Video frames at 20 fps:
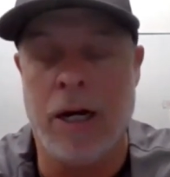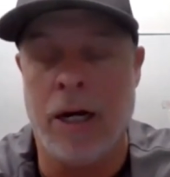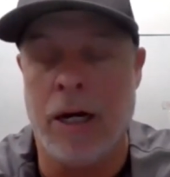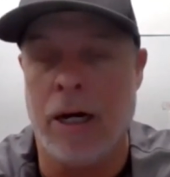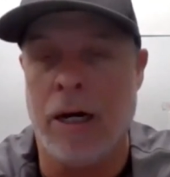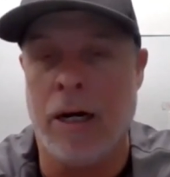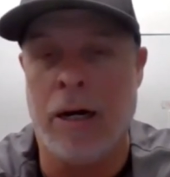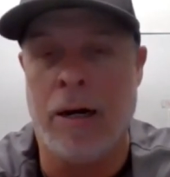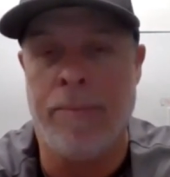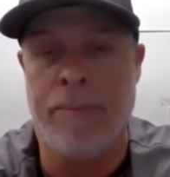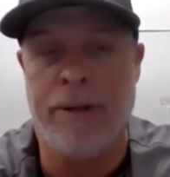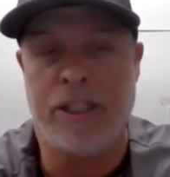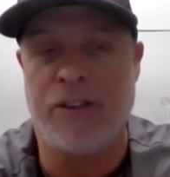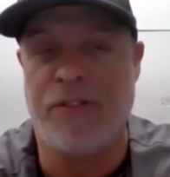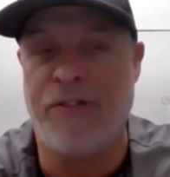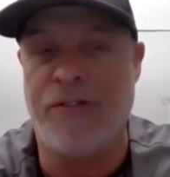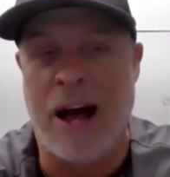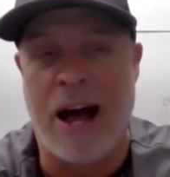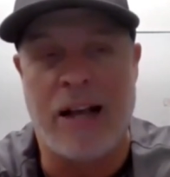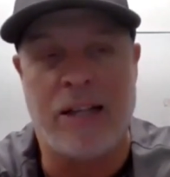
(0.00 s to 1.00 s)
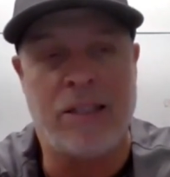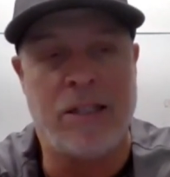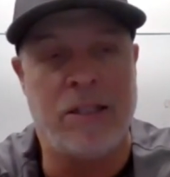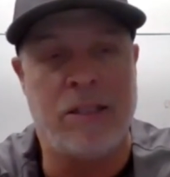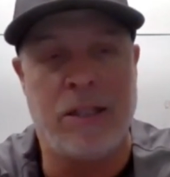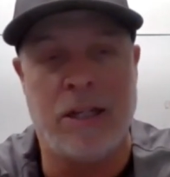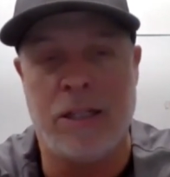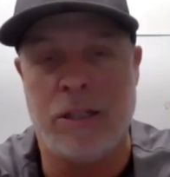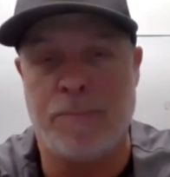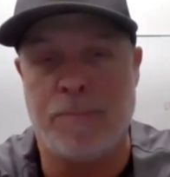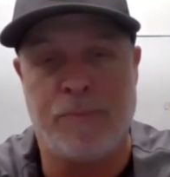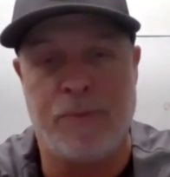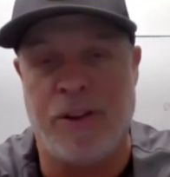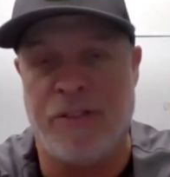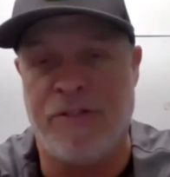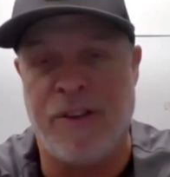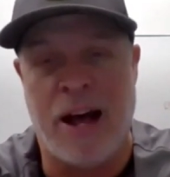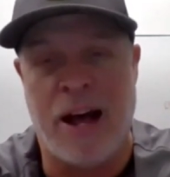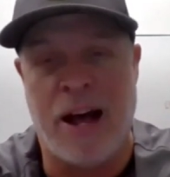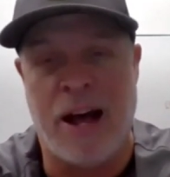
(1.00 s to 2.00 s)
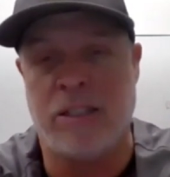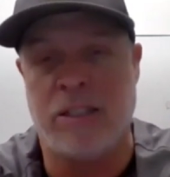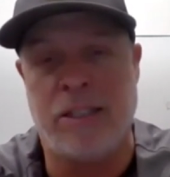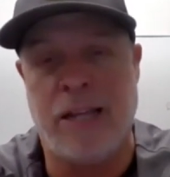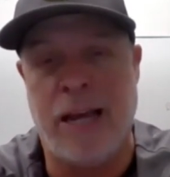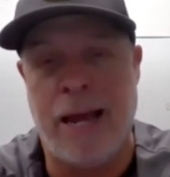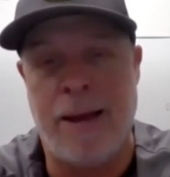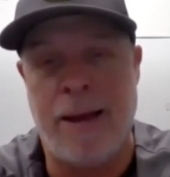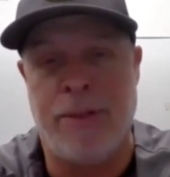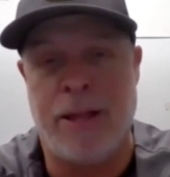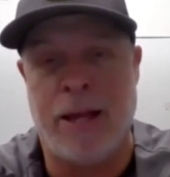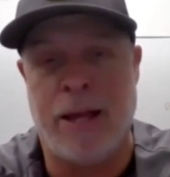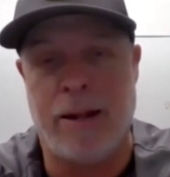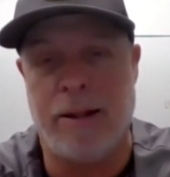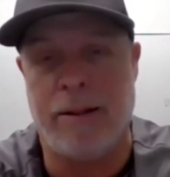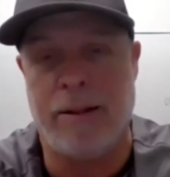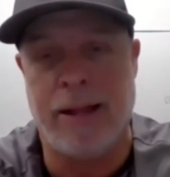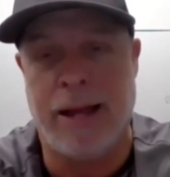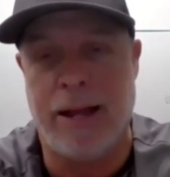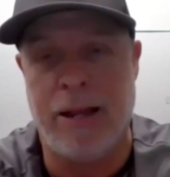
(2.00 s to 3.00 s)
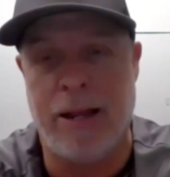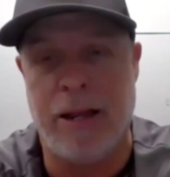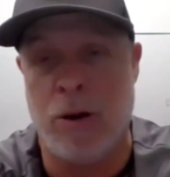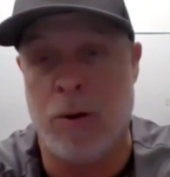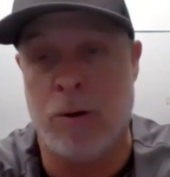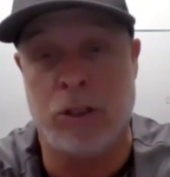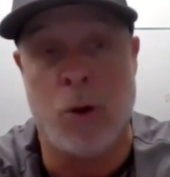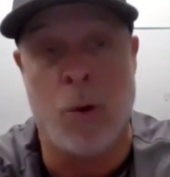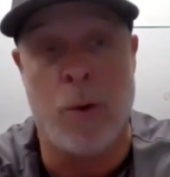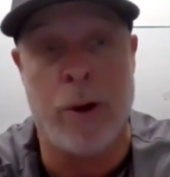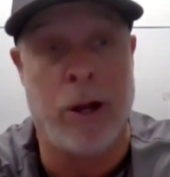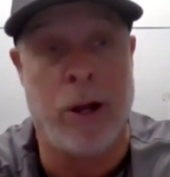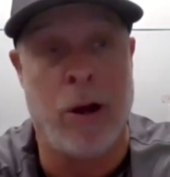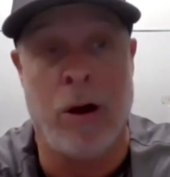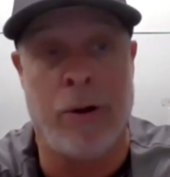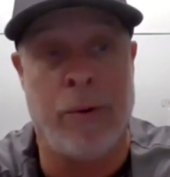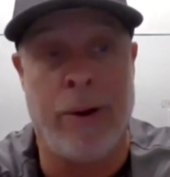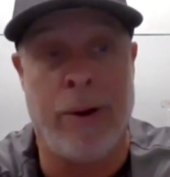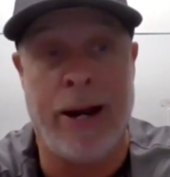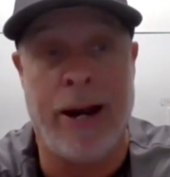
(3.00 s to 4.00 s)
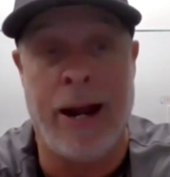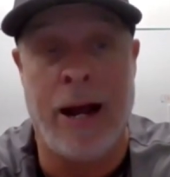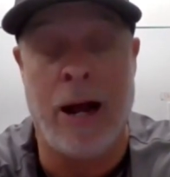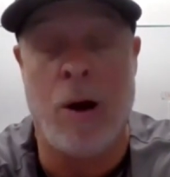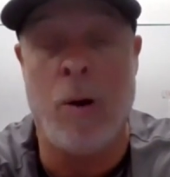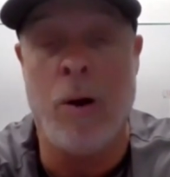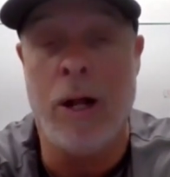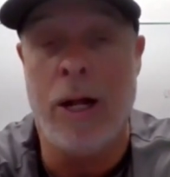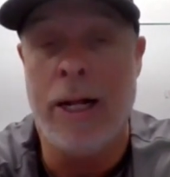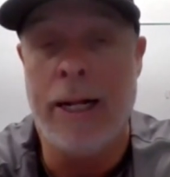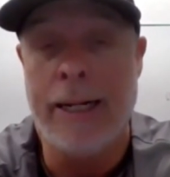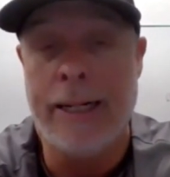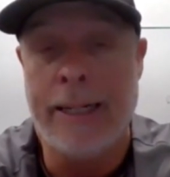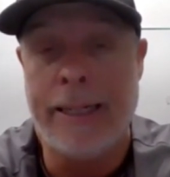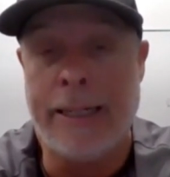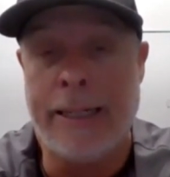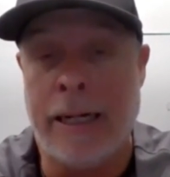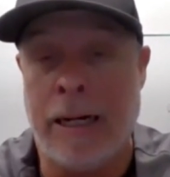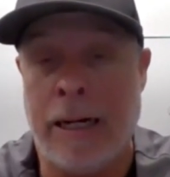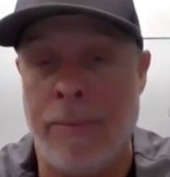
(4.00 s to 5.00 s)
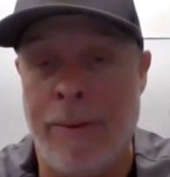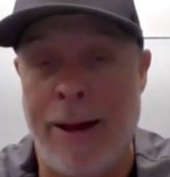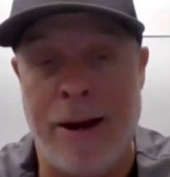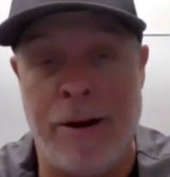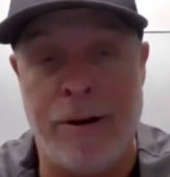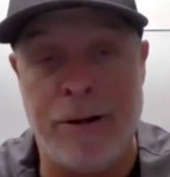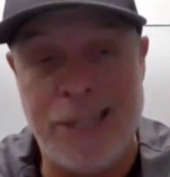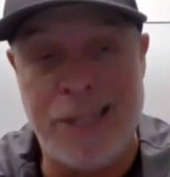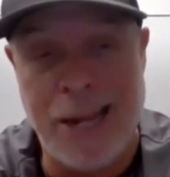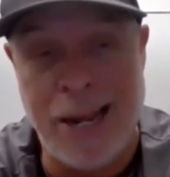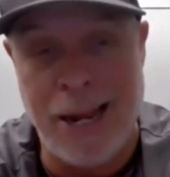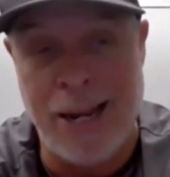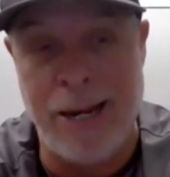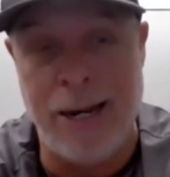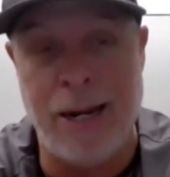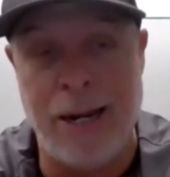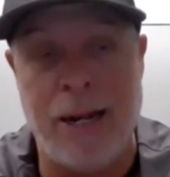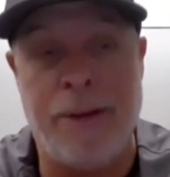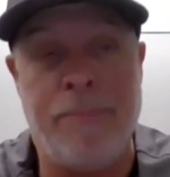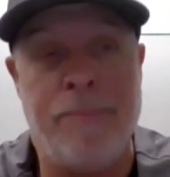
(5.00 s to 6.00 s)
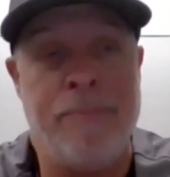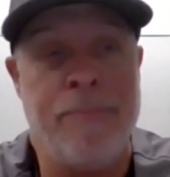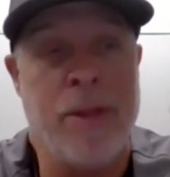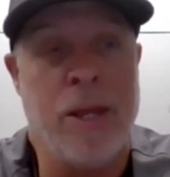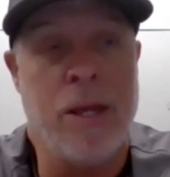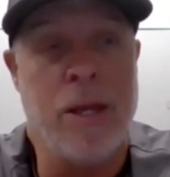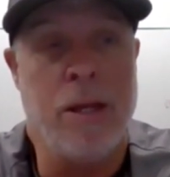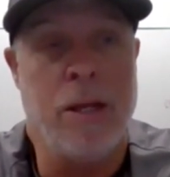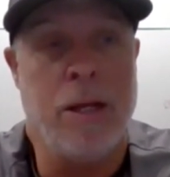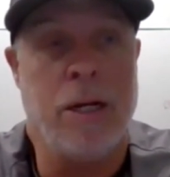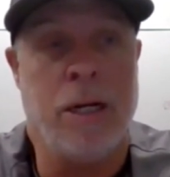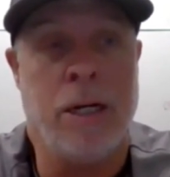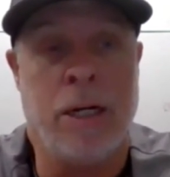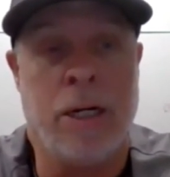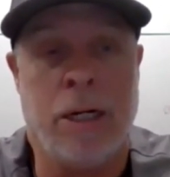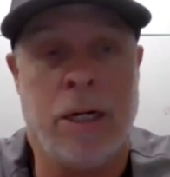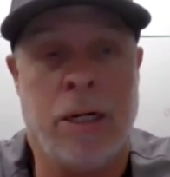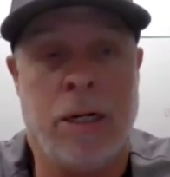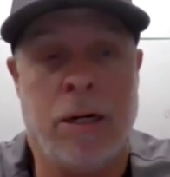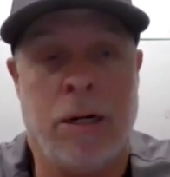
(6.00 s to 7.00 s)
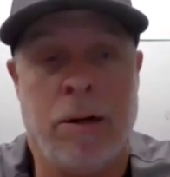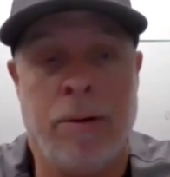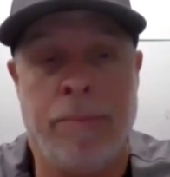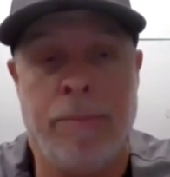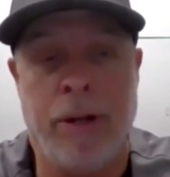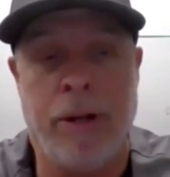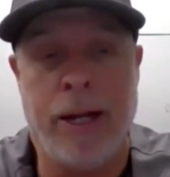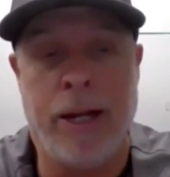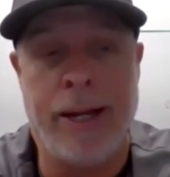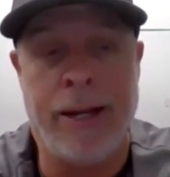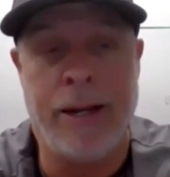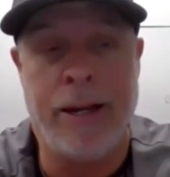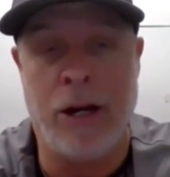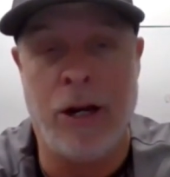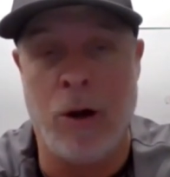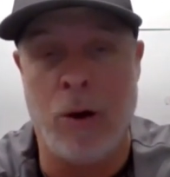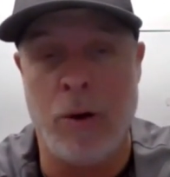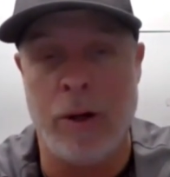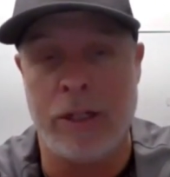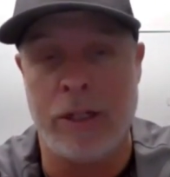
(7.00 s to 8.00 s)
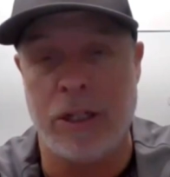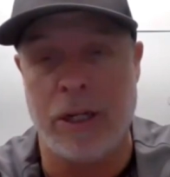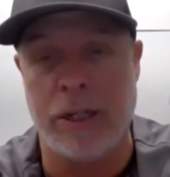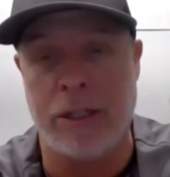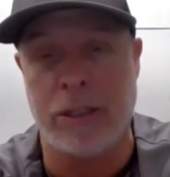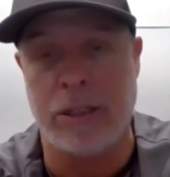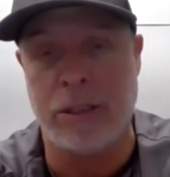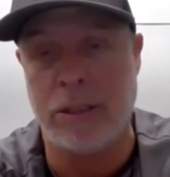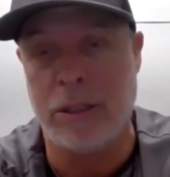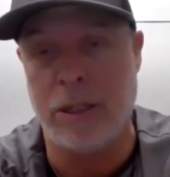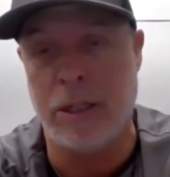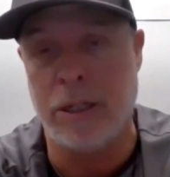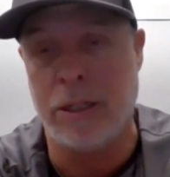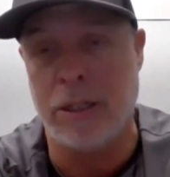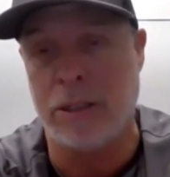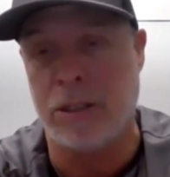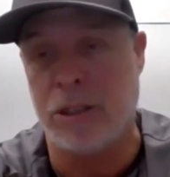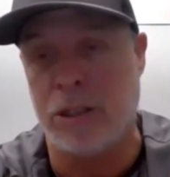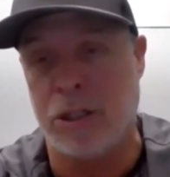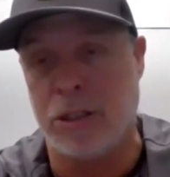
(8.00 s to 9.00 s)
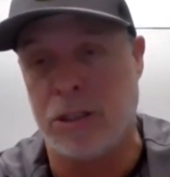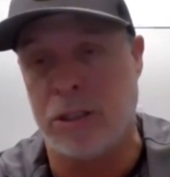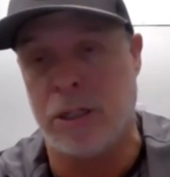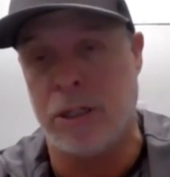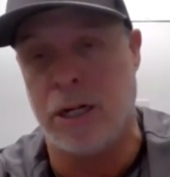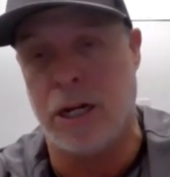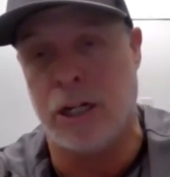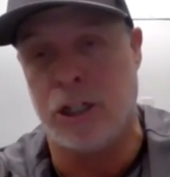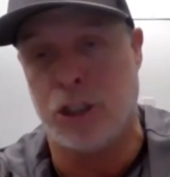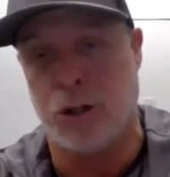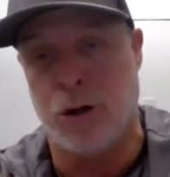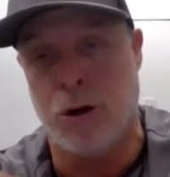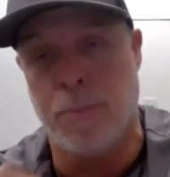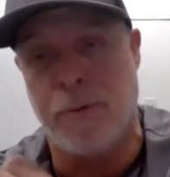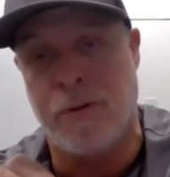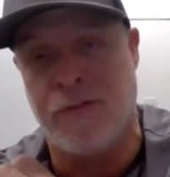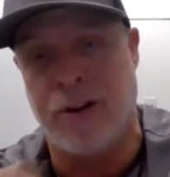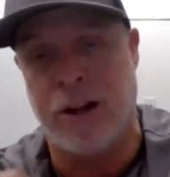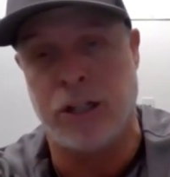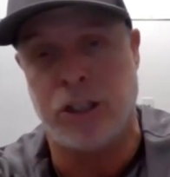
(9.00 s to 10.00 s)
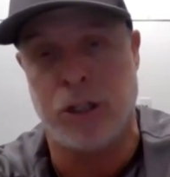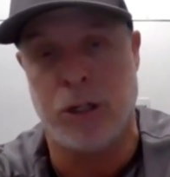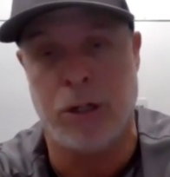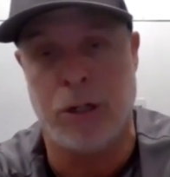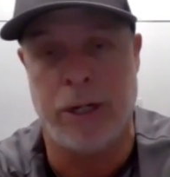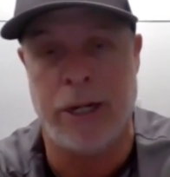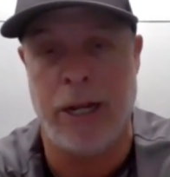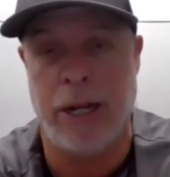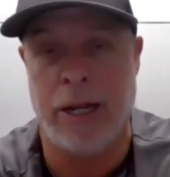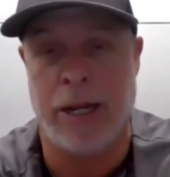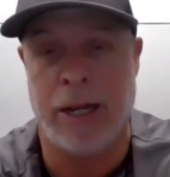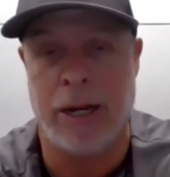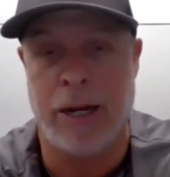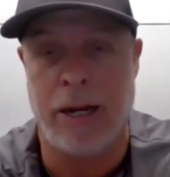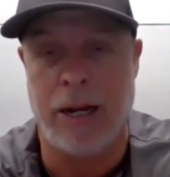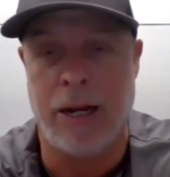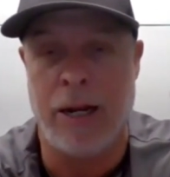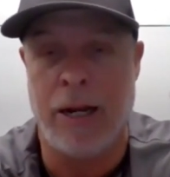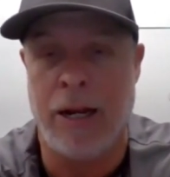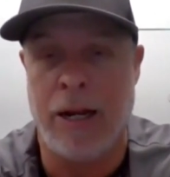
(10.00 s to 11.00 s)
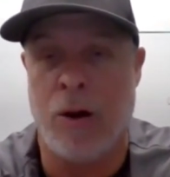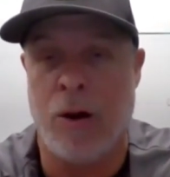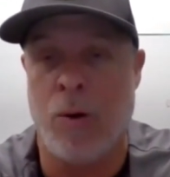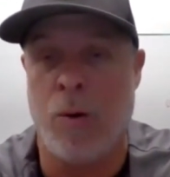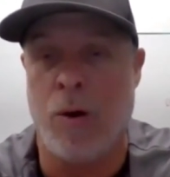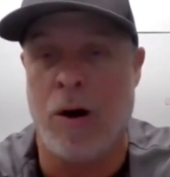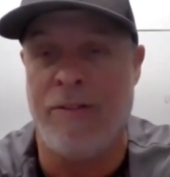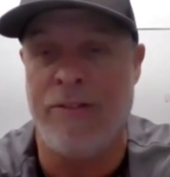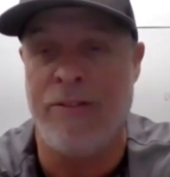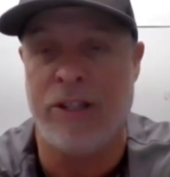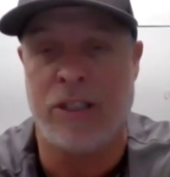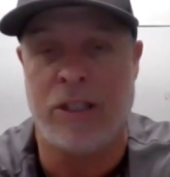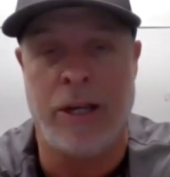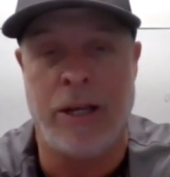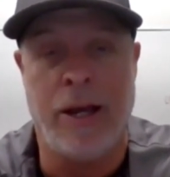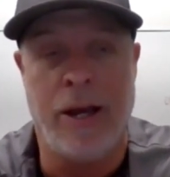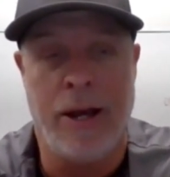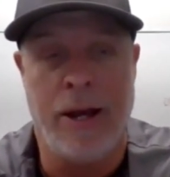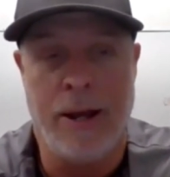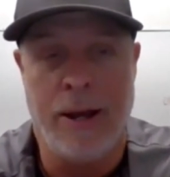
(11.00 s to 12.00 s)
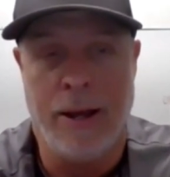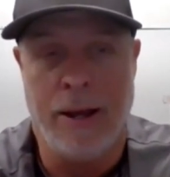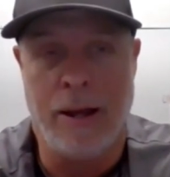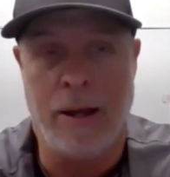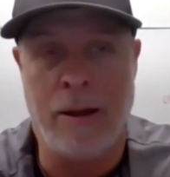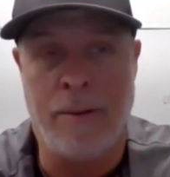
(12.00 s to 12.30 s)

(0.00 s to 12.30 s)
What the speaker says: It's the fastest game that is going on right now. Entertaining. It's just a true professional league, and obviously